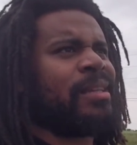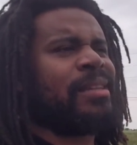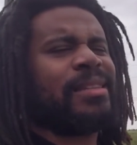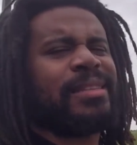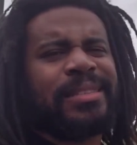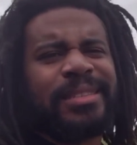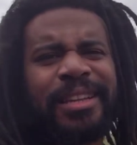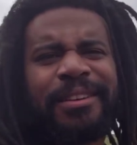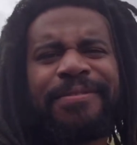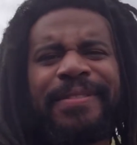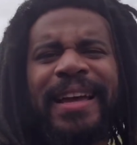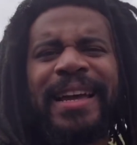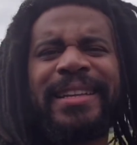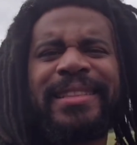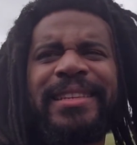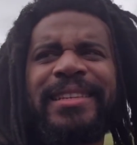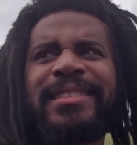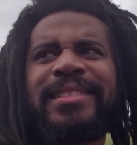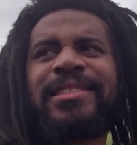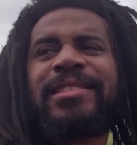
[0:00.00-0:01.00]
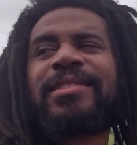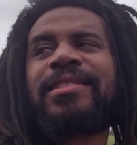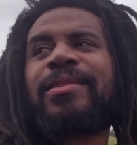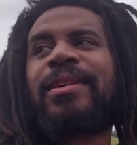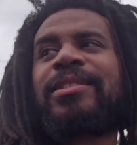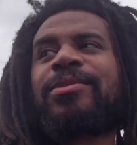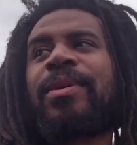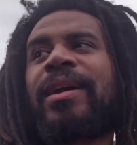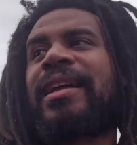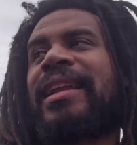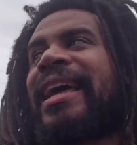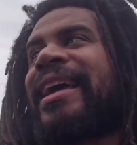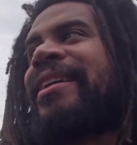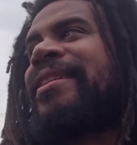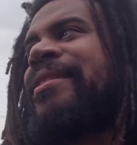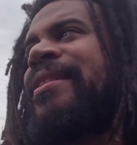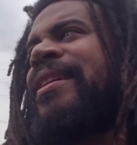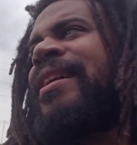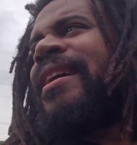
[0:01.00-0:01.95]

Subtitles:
Stuff like this, that's what, like,